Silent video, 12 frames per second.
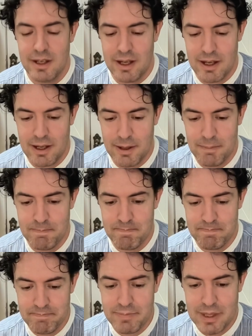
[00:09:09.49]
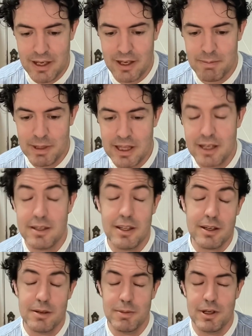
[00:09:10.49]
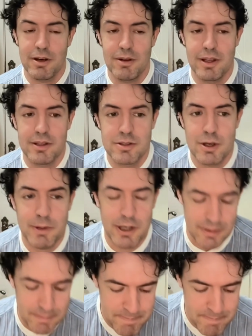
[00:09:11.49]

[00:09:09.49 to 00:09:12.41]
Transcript: But that could be a whole other topic.